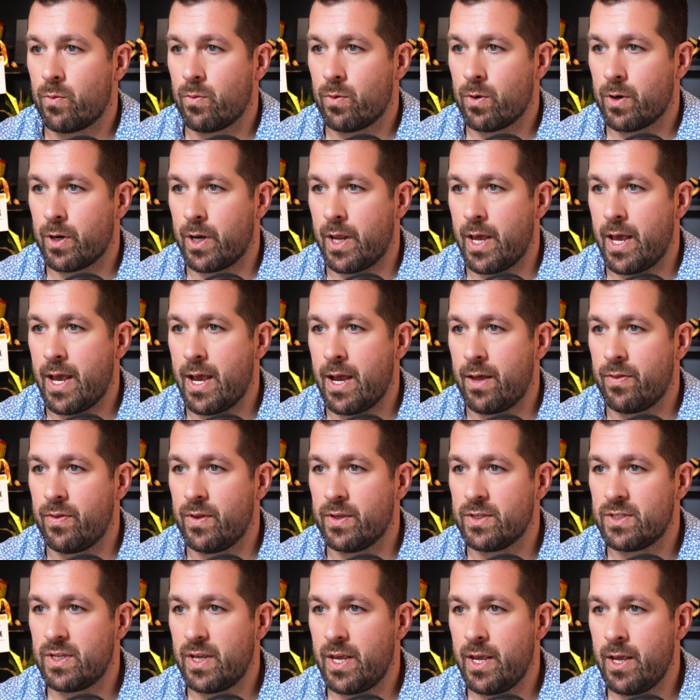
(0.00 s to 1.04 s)
We're going to add
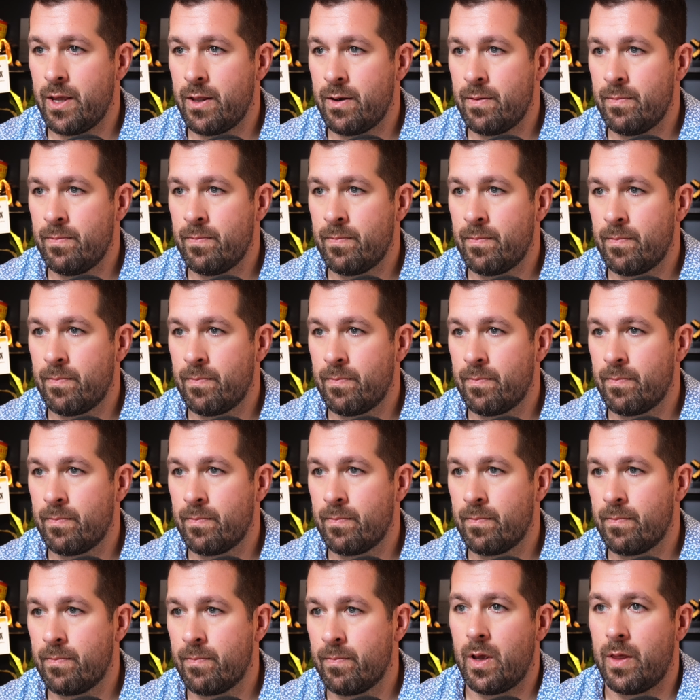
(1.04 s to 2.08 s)
this in,
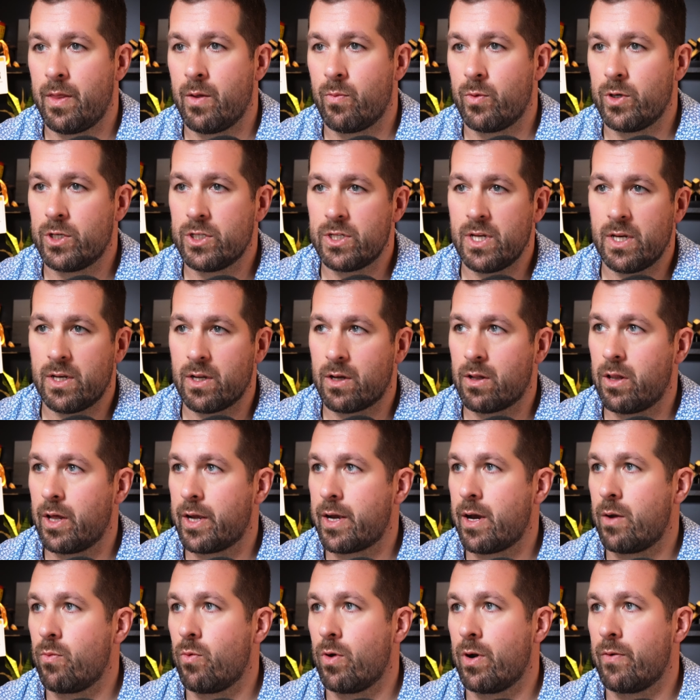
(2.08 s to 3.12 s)
and then we need to click
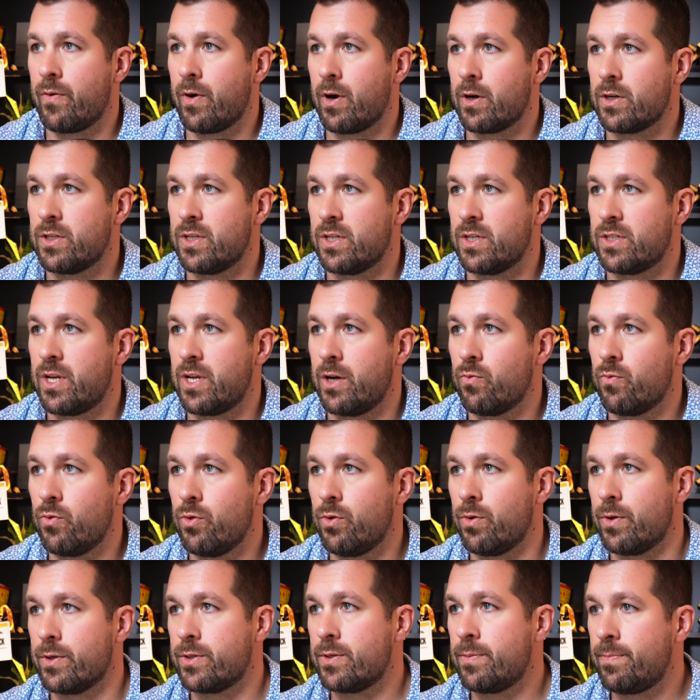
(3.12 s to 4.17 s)
on one of our existing
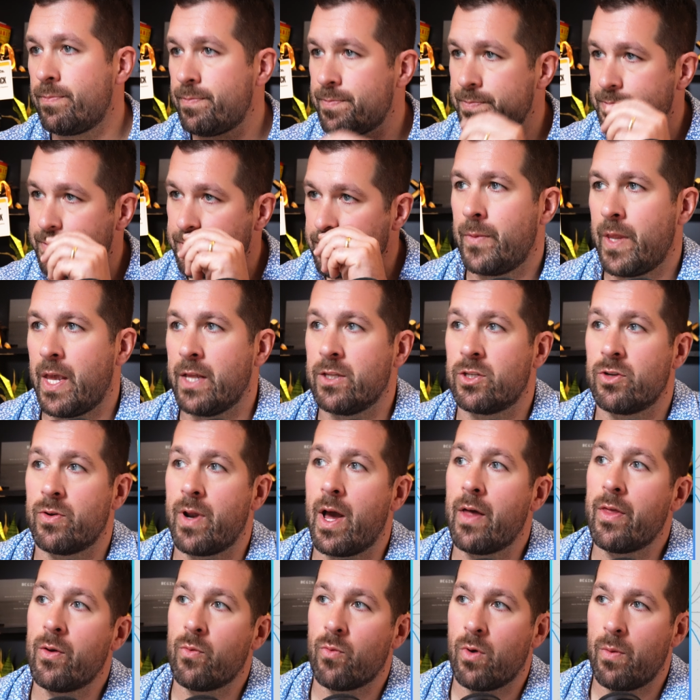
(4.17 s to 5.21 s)
rules. And so now
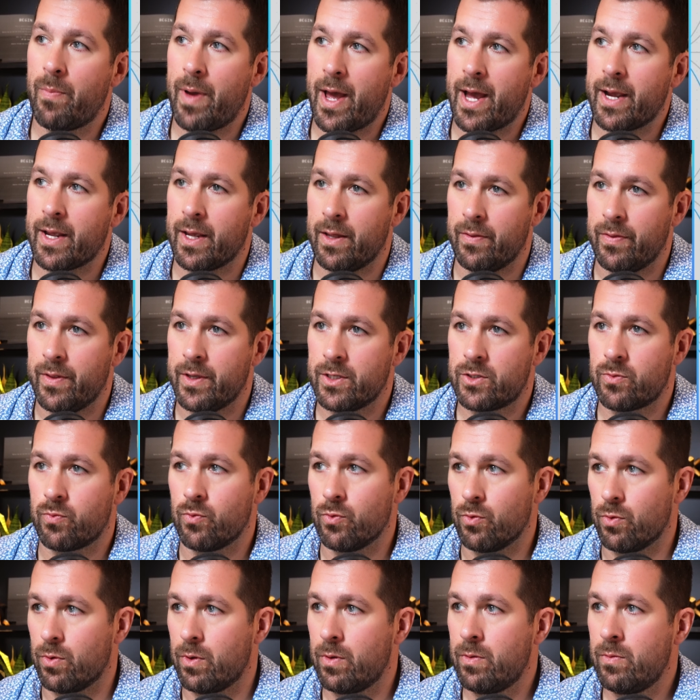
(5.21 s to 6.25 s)
that we're back in this
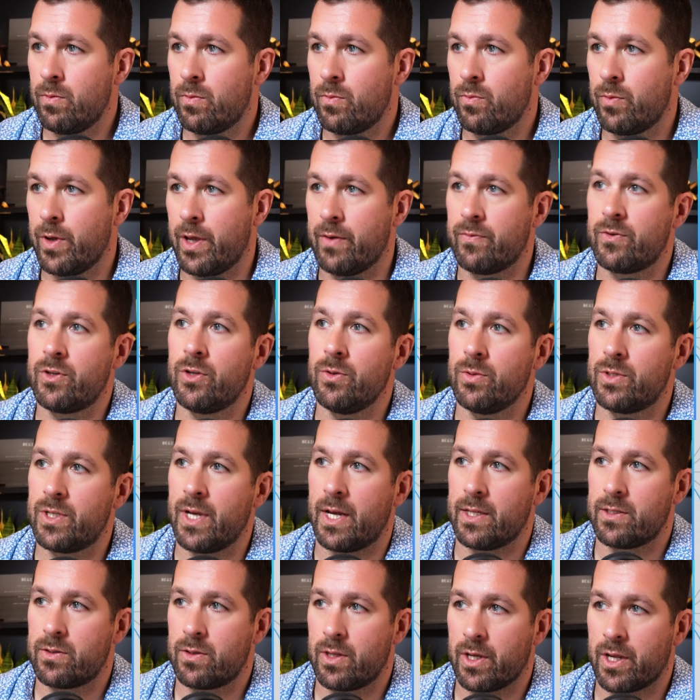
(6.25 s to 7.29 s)
rule, we have two
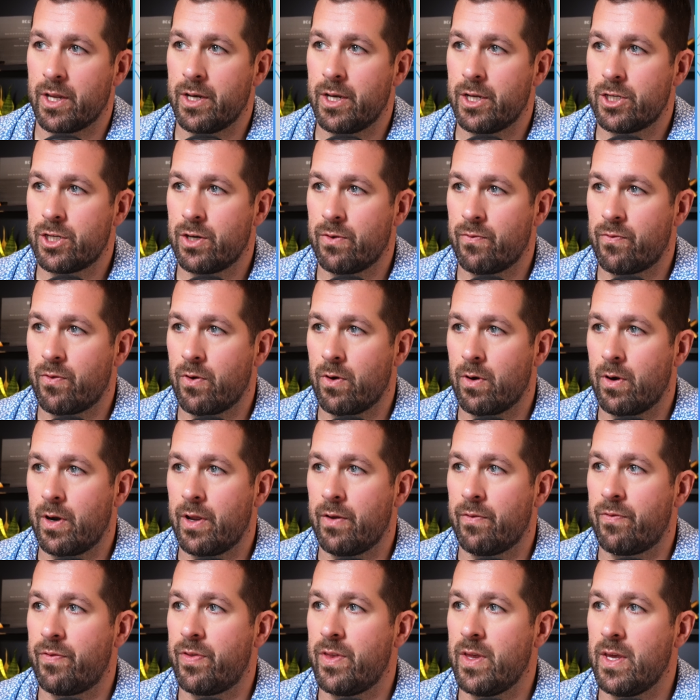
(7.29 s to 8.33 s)
sets: the condition for
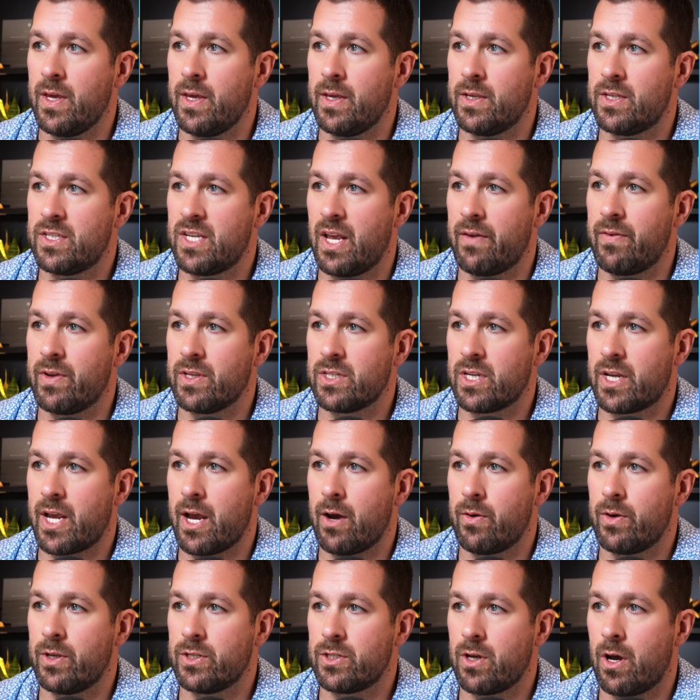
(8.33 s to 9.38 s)
if the savings
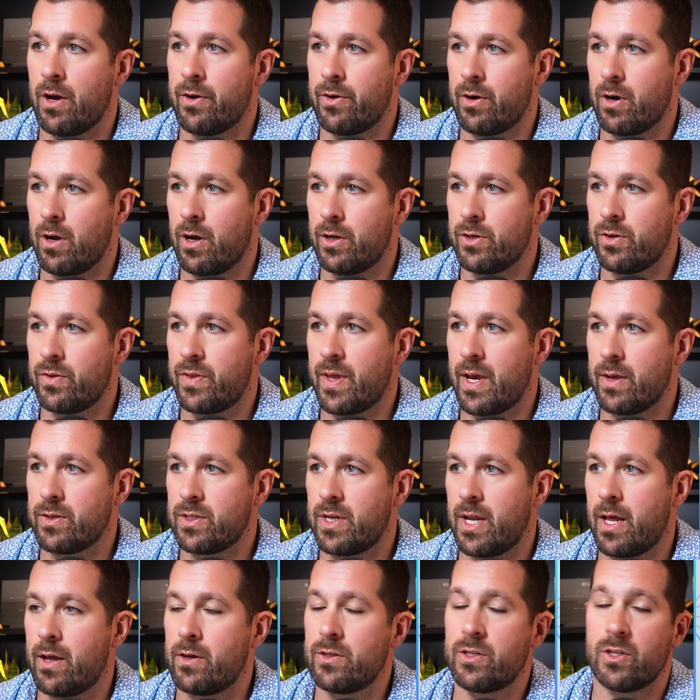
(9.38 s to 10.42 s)
account is under
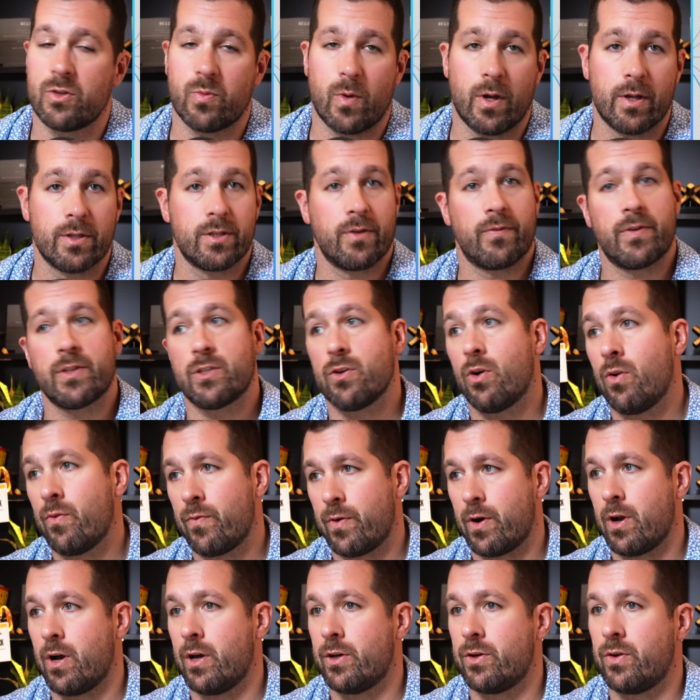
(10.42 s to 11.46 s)
$100,000 as well as if it's
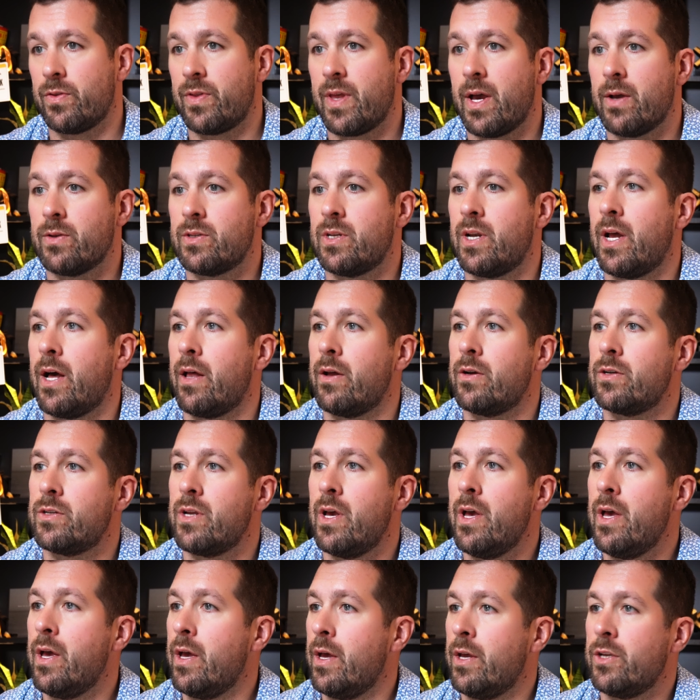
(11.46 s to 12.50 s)
over $100,000.
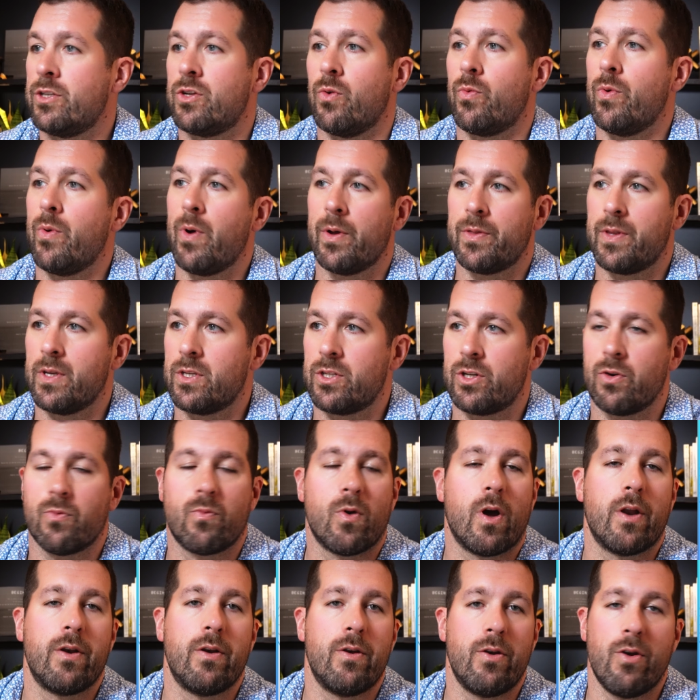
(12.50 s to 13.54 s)
So we want this to
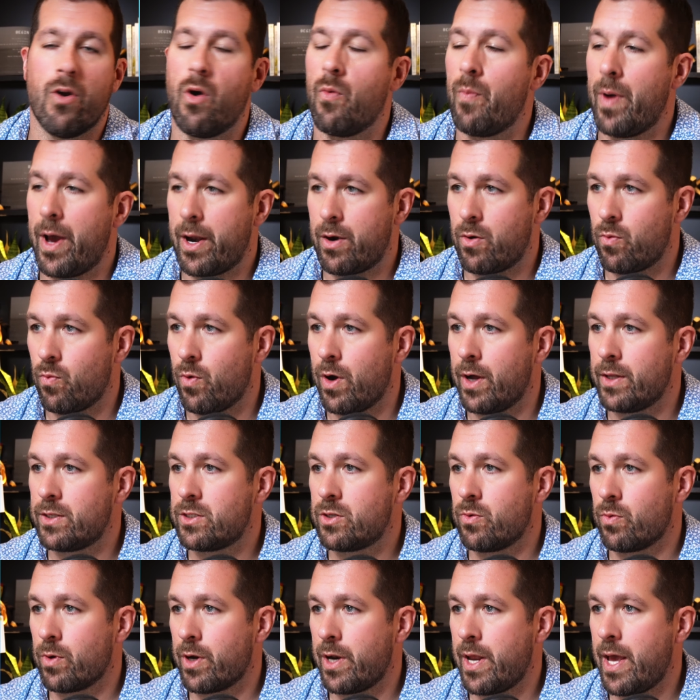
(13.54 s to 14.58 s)
run no matter what. So
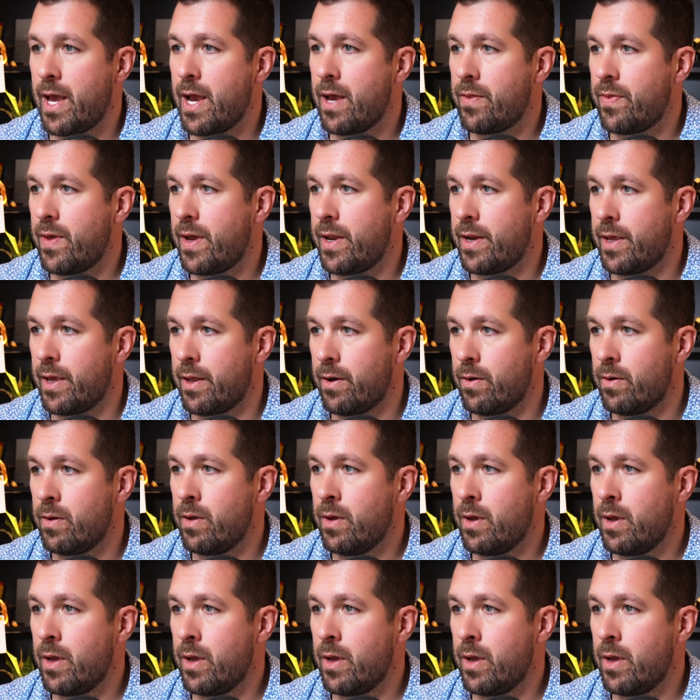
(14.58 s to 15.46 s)
we're going to add that in.